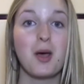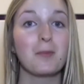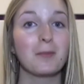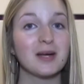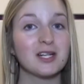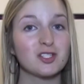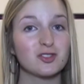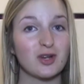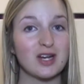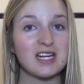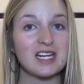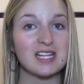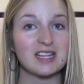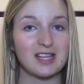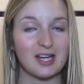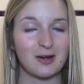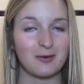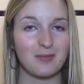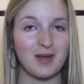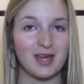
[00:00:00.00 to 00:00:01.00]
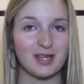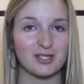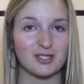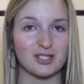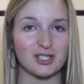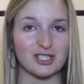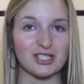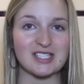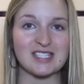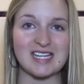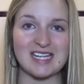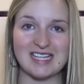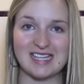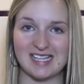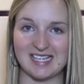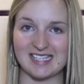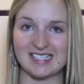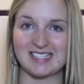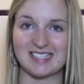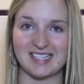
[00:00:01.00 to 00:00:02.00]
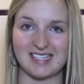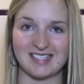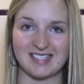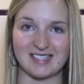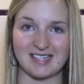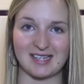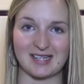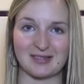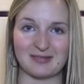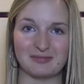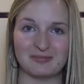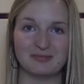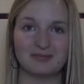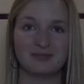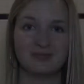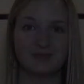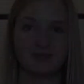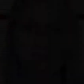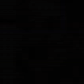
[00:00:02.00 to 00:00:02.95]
by training their managers in this system.